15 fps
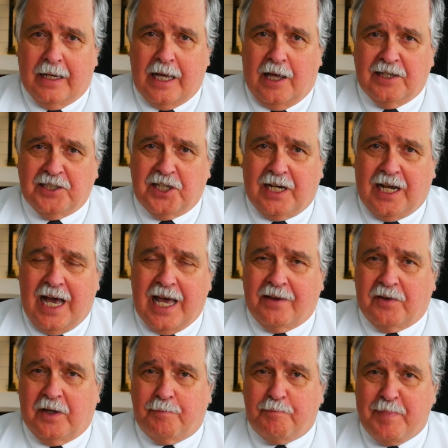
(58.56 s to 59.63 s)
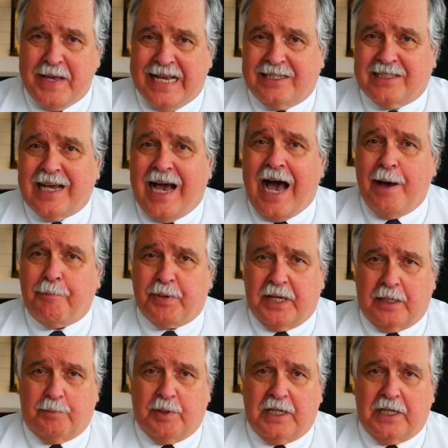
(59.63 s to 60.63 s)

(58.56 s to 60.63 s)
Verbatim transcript: Now, this is a kind of a big topic,